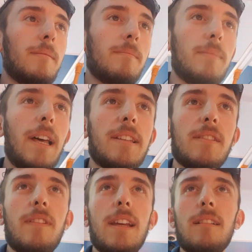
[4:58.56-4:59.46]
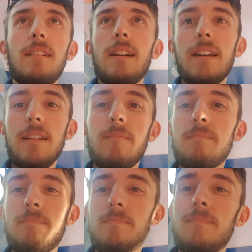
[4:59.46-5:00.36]
but that's the thing. Like,
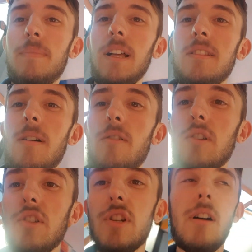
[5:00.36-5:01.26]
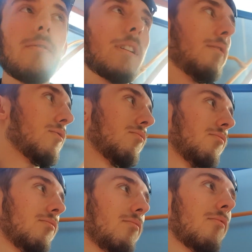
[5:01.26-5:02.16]
by the time I got to Charlton, I was
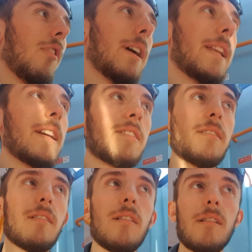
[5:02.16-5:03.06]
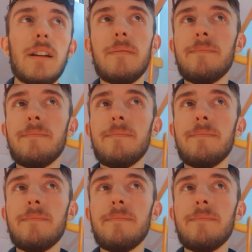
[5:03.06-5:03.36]
right next to the guy.